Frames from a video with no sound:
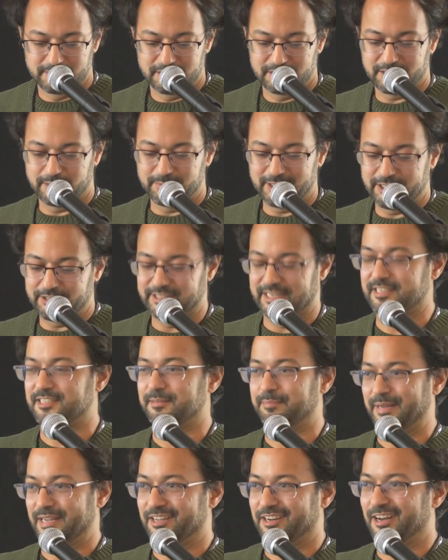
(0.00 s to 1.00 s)
Someone else has
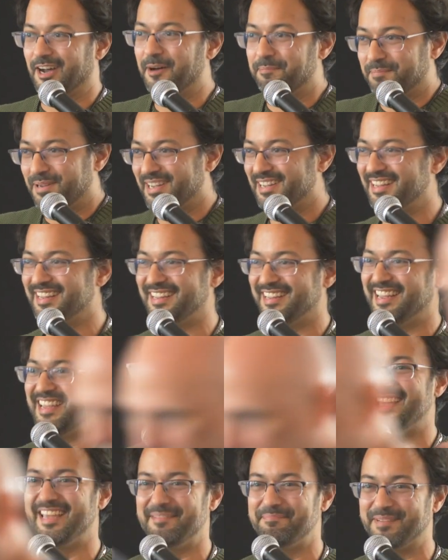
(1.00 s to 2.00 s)
to pick it up.
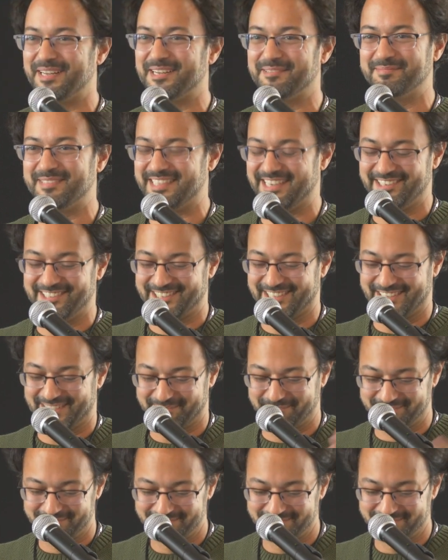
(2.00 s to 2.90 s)
It becomes their job.